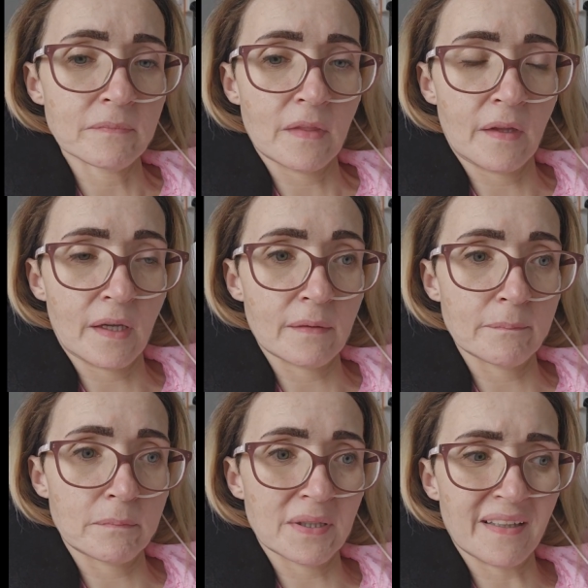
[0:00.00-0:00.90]
They
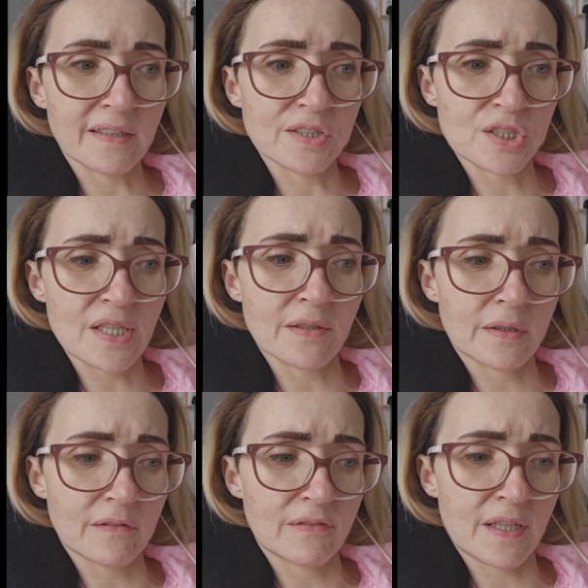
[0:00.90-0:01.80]
put like a sheet on it
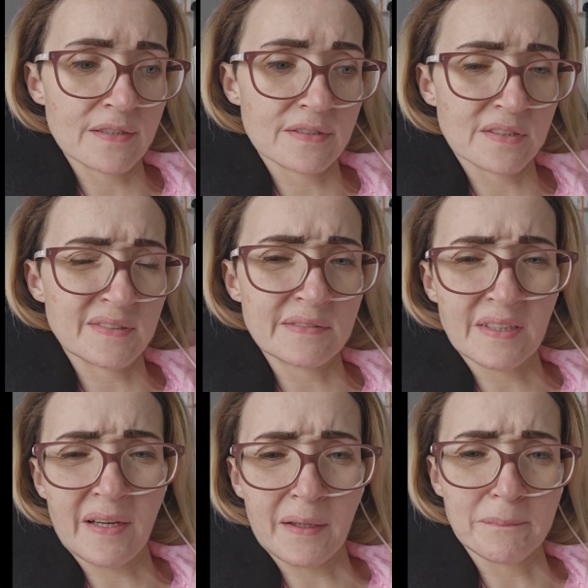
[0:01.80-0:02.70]
first because it was
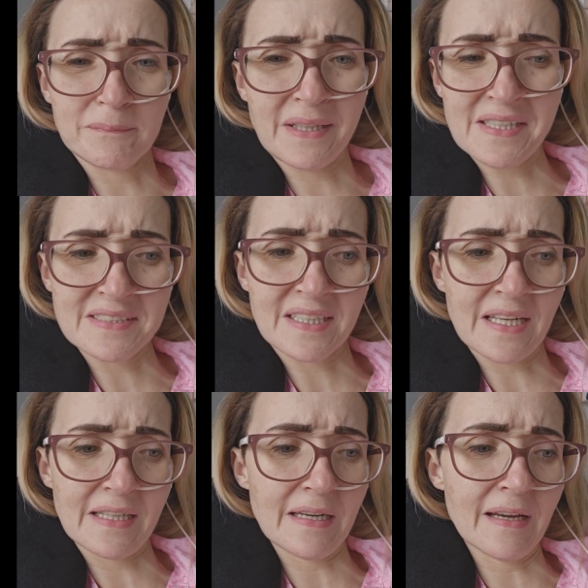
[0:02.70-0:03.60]
like a
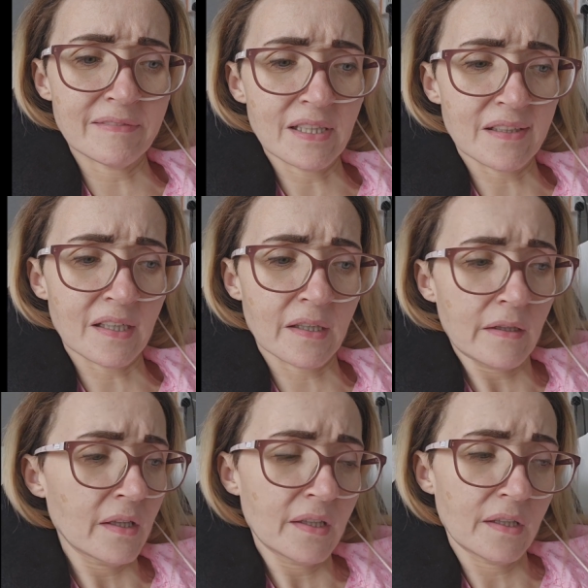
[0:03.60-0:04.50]
plasticky leather thing,
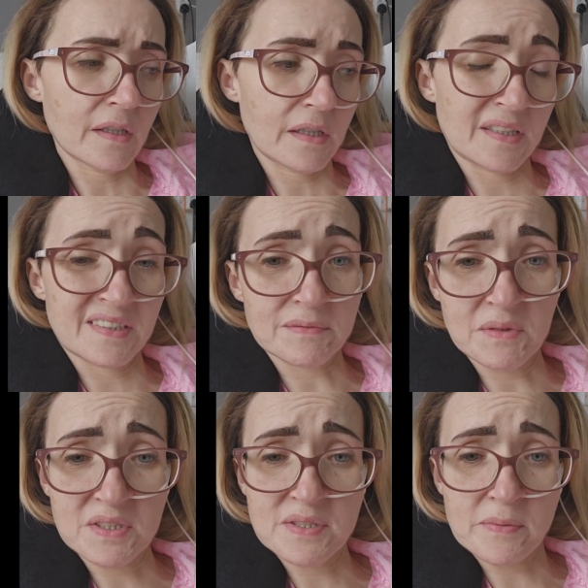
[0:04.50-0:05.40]
and I didn't want to
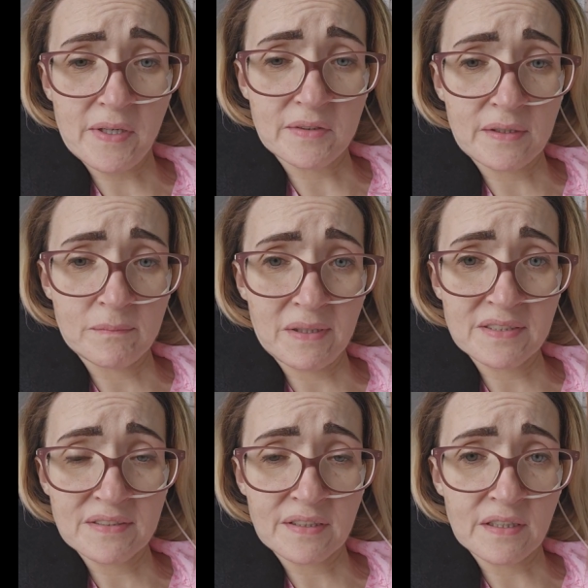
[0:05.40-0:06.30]
sweat on it
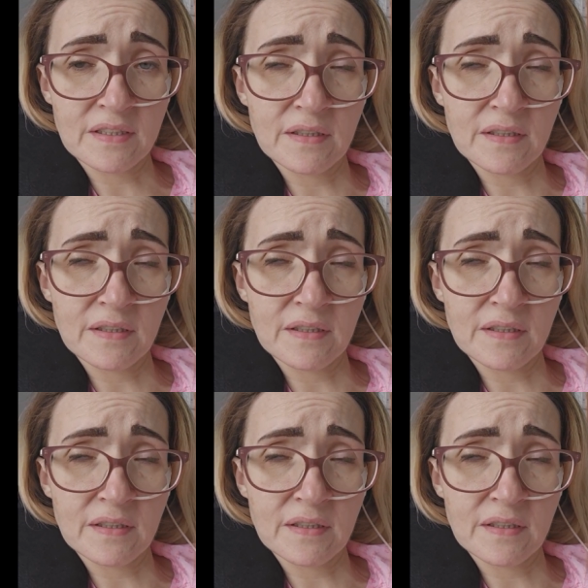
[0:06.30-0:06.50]
basically.